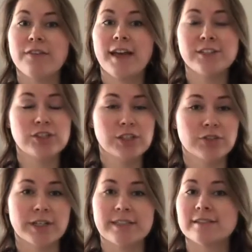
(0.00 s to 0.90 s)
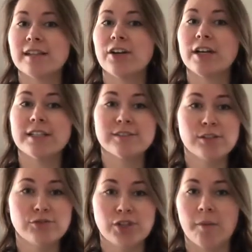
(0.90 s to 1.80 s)
Then she greets. There is
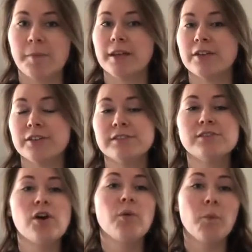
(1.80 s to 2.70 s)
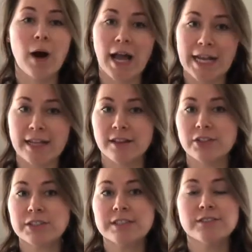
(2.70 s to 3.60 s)
no jumping. There is no whining.
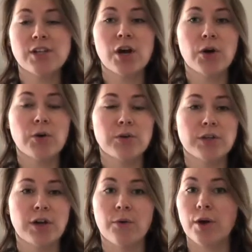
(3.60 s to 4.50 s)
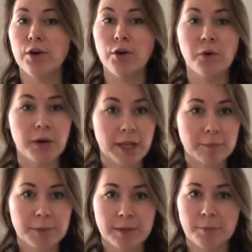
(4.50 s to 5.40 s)
There is no,
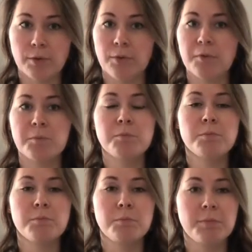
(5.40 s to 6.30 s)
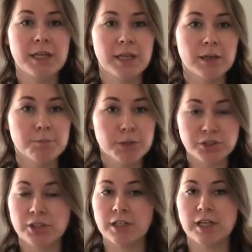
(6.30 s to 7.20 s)
annoying people, being
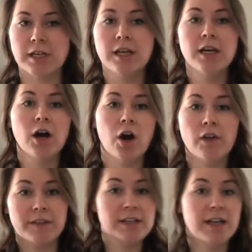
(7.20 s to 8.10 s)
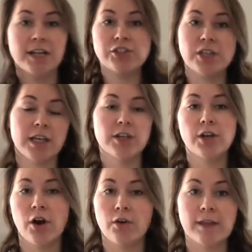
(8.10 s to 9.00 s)
pushy, all the nudging,
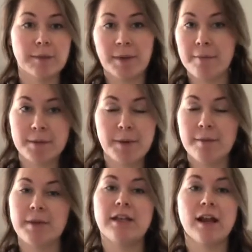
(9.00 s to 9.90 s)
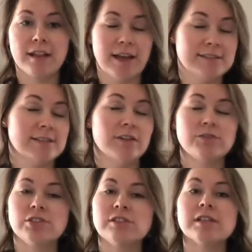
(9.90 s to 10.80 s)
like pet me, none of that stuff.
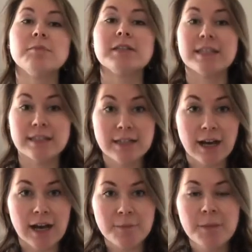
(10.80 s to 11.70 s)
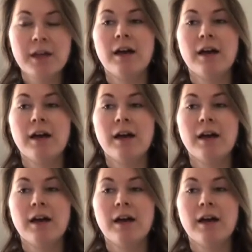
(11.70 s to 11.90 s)
She's completely calm.